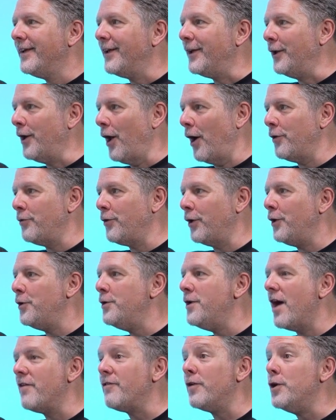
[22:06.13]
That you
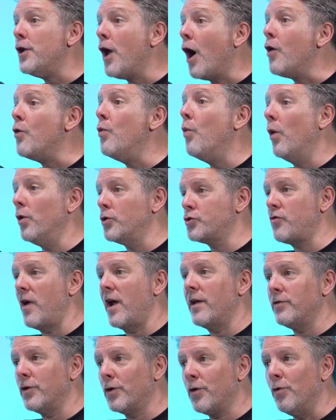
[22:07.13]
never know what's
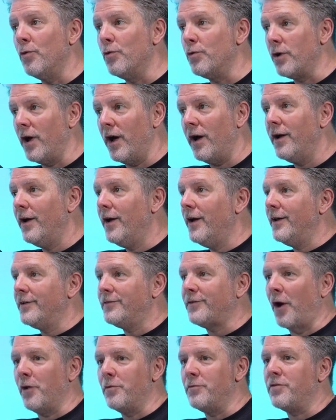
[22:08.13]
around the corner.
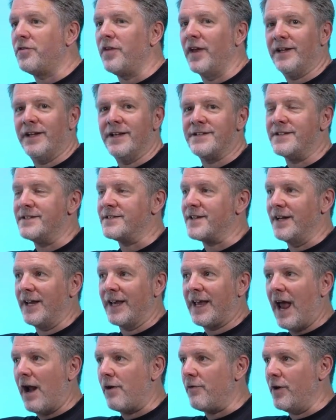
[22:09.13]
Don't think this is going to
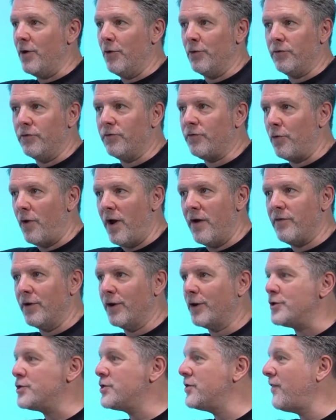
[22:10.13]
carry on forever
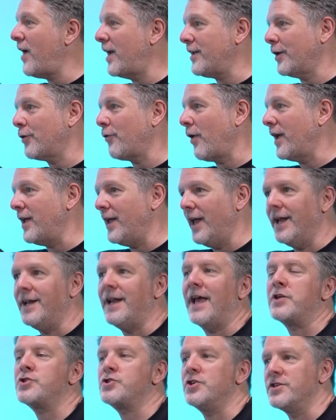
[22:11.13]
because you've had a great year.
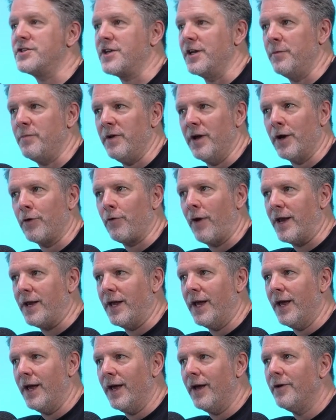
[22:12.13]
Next year's going to be a great
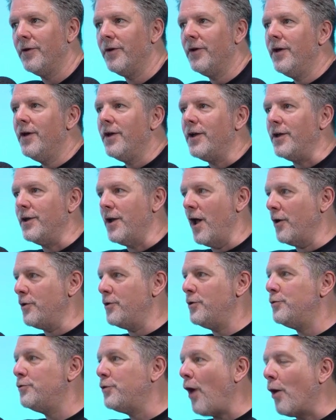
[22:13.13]
year.
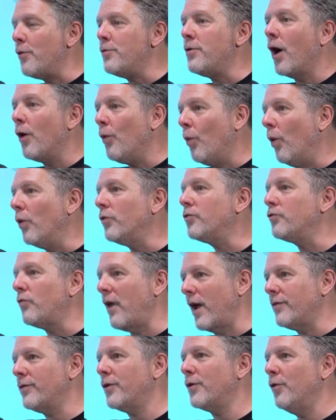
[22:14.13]
You don't know what's
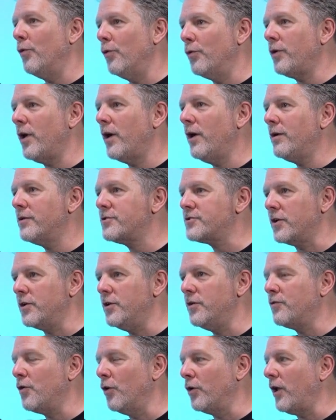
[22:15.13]
around the corner. So
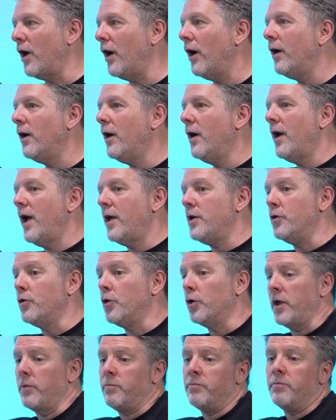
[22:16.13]
you've got
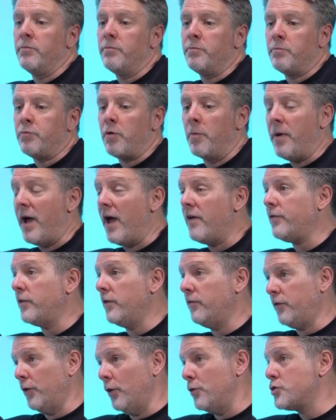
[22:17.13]
to prepare for
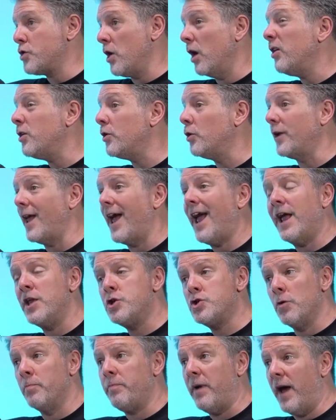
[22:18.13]
the future. You've got to
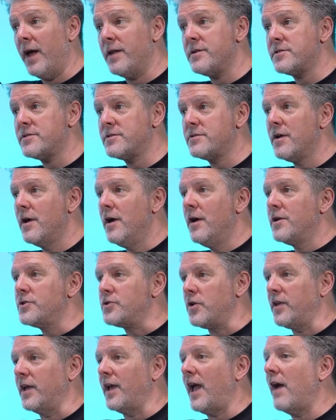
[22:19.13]
hedge your bets.
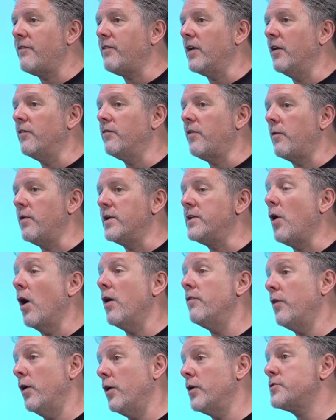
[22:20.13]
So I think having a very
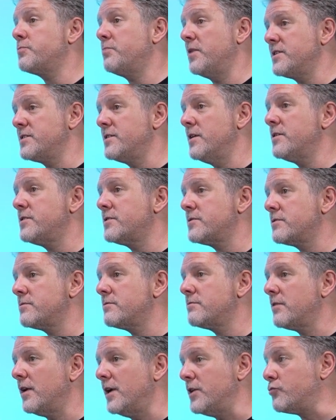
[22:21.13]
diverse business
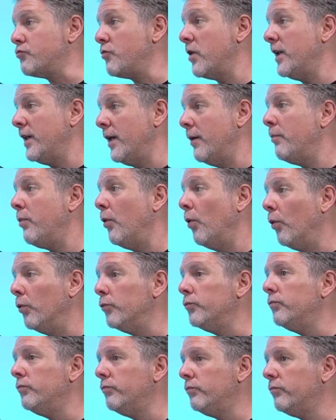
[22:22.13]
is really
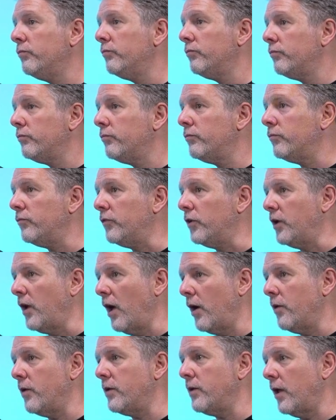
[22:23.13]
important,
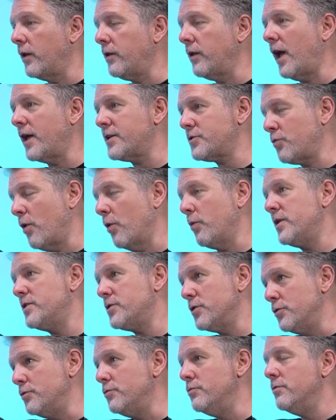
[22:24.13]
and that's why we
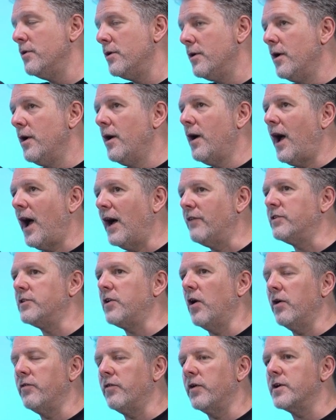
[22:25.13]
do have a
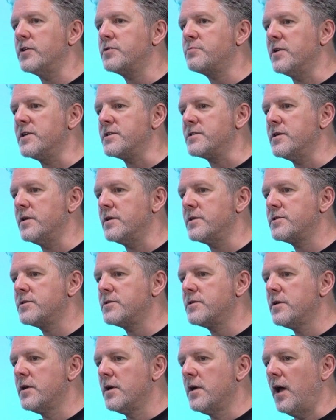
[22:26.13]
diverse
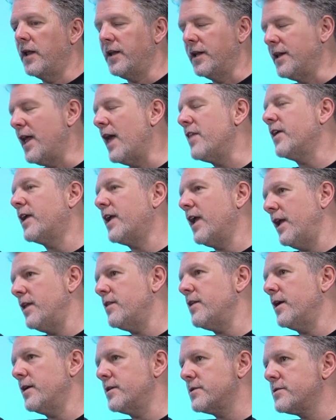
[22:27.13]
business. I think they're the key
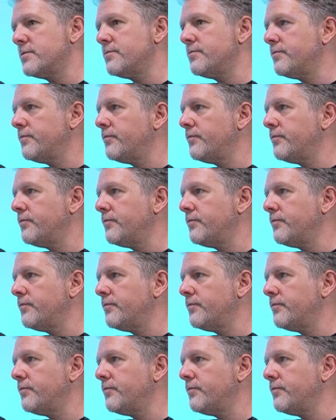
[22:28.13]
things.